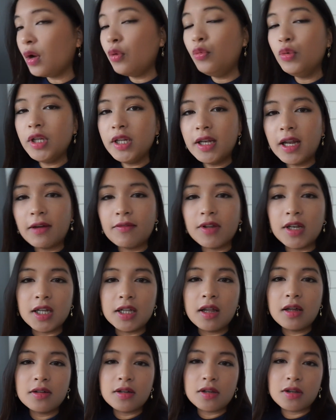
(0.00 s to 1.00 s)
We didn't have any
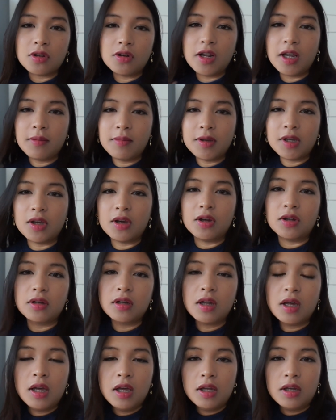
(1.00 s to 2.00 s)
classes today
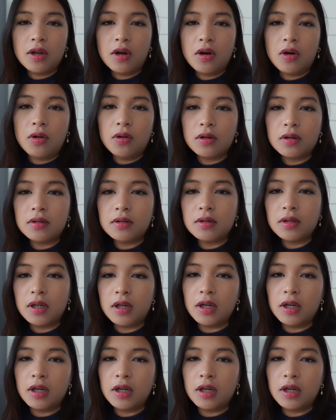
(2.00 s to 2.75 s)
because the whole